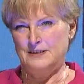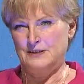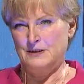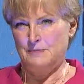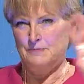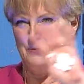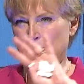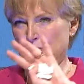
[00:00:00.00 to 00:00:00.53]

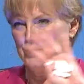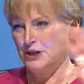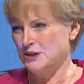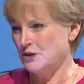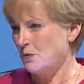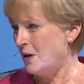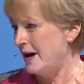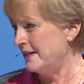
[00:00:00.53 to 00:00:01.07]
emerging
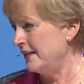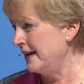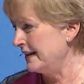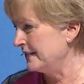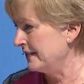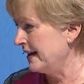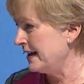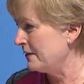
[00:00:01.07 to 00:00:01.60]

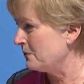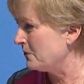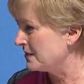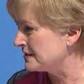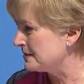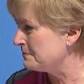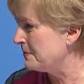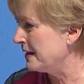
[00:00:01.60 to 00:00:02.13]
twilight light,
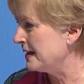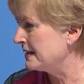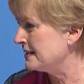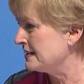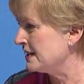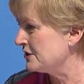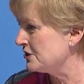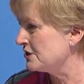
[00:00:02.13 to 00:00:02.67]
wasn't paying
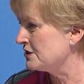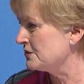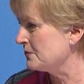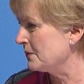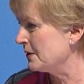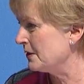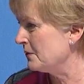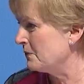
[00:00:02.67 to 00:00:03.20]
attention to
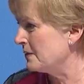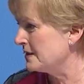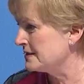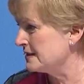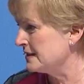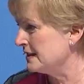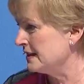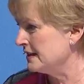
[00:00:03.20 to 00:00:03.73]
where he was,
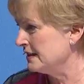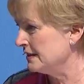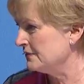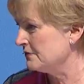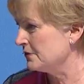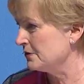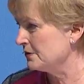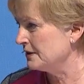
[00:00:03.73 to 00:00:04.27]
and he
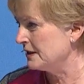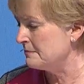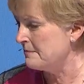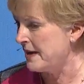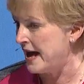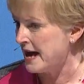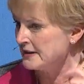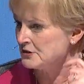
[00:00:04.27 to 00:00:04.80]
inadvertently
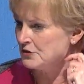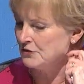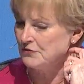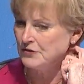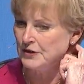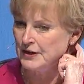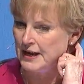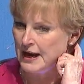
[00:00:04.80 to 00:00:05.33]
backed
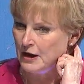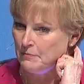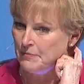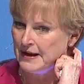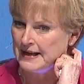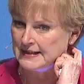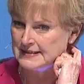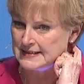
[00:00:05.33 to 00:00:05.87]
over an
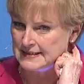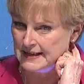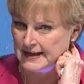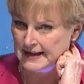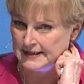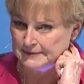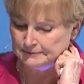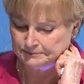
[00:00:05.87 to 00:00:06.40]
alpine
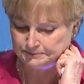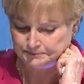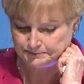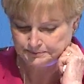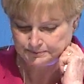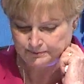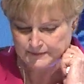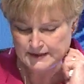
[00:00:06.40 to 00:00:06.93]
slide.
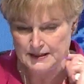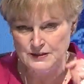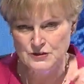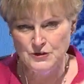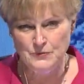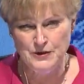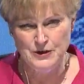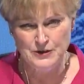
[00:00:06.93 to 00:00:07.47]

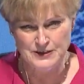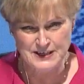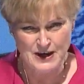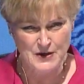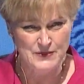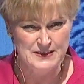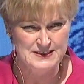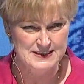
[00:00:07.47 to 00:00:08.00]
So he went
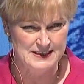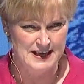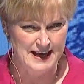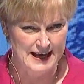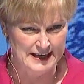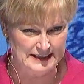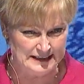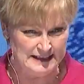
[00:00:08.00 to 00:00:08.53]
down the
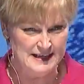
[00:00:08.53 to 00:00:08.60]
slide,